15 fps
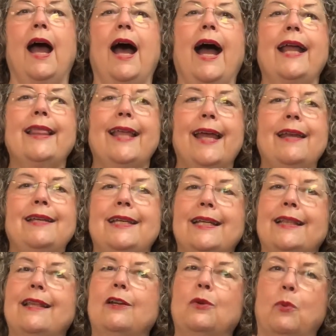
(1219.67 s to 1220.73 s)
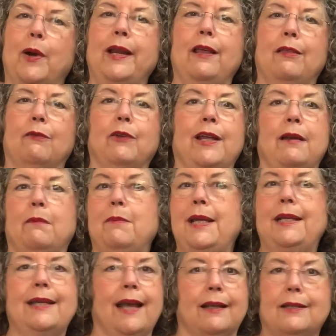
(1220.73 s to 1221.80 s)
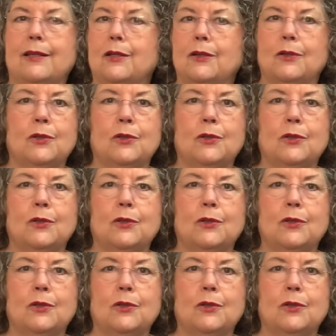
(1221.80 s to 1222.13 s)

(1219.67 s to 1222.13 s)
I then did the 23andMe test,